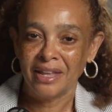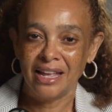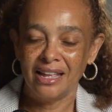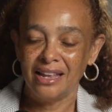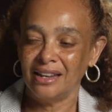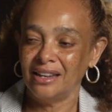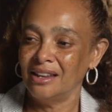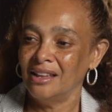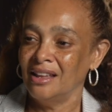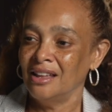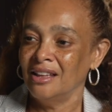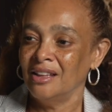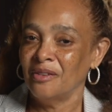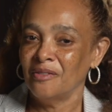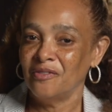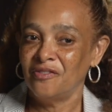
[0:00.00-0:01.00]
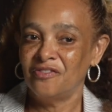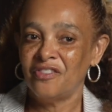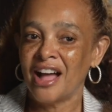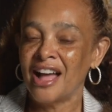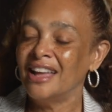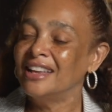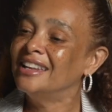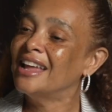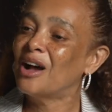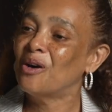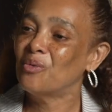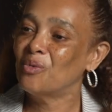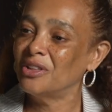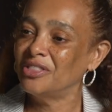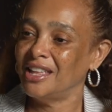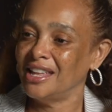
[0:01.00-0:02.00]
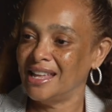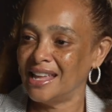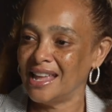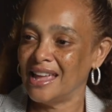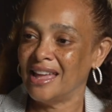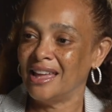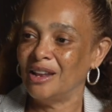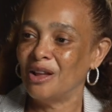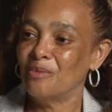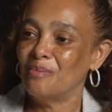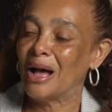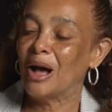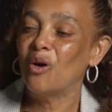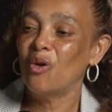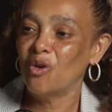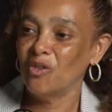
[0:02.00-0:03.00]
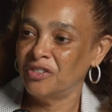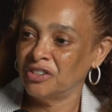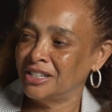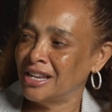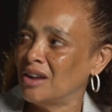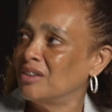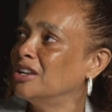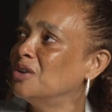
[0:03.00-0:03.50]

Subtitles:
And find out what they can about Overtown